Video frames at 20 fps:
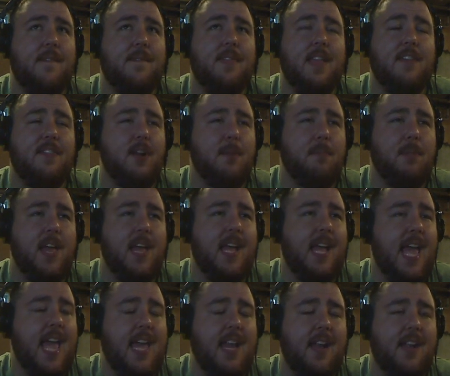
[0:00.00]
If you're playing
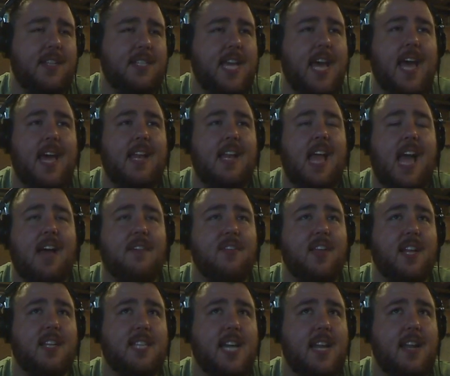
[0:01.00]
an 8 out of 10,
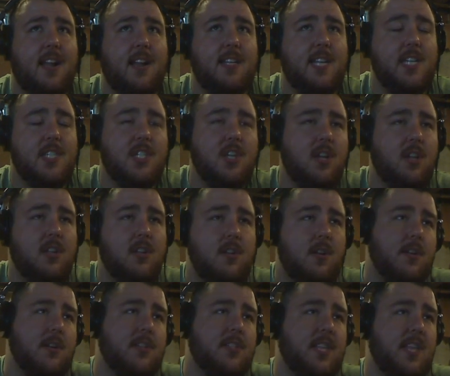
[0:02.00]
having a 10 out of 10 jungler
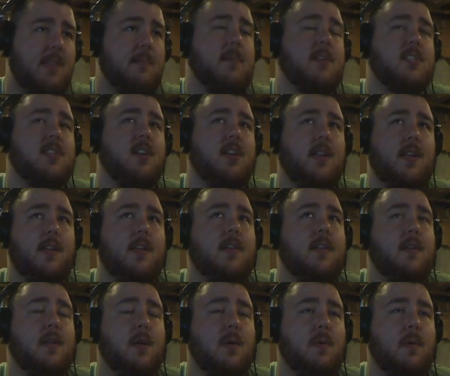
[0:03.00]
on your team is gonna
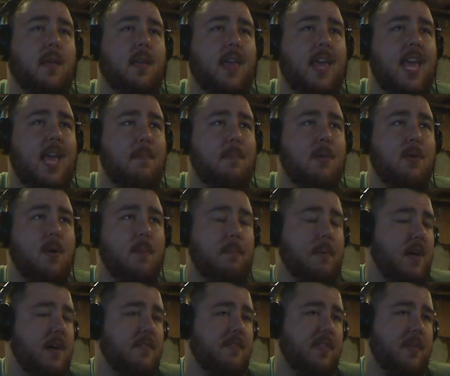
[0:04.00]
keep you
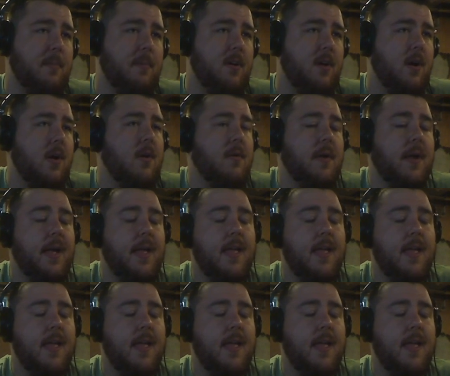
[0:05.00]
above the bar, right?